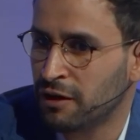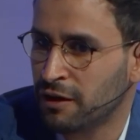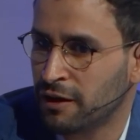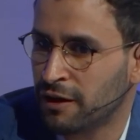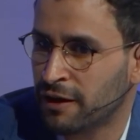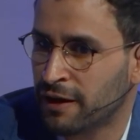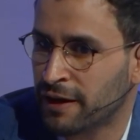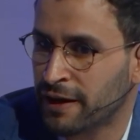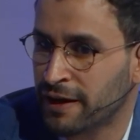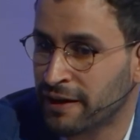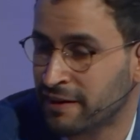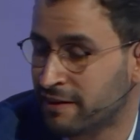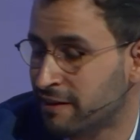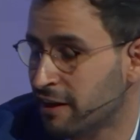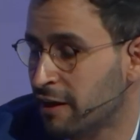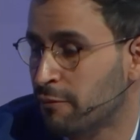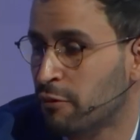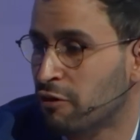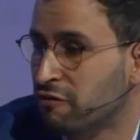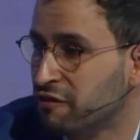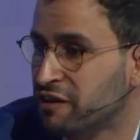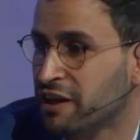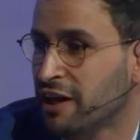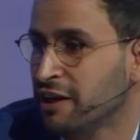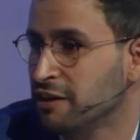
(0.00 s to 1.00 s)
in terms
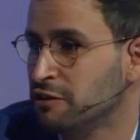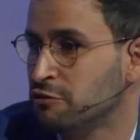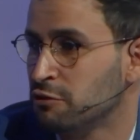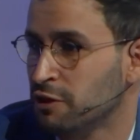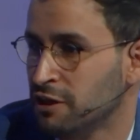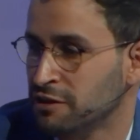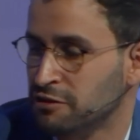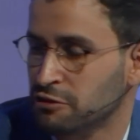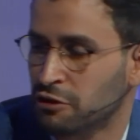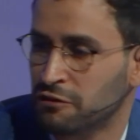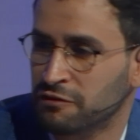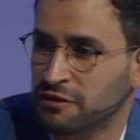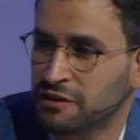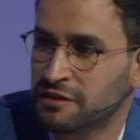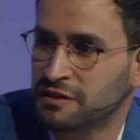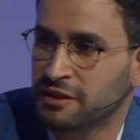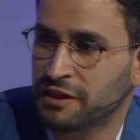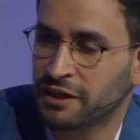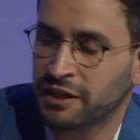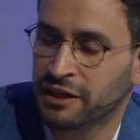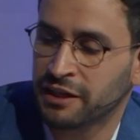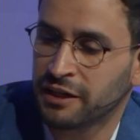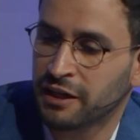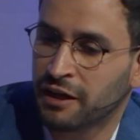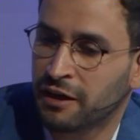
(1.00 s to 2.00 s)
of gateways,
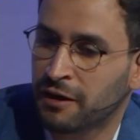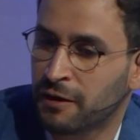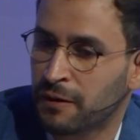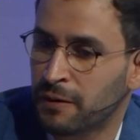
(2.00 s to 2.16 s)
obviously,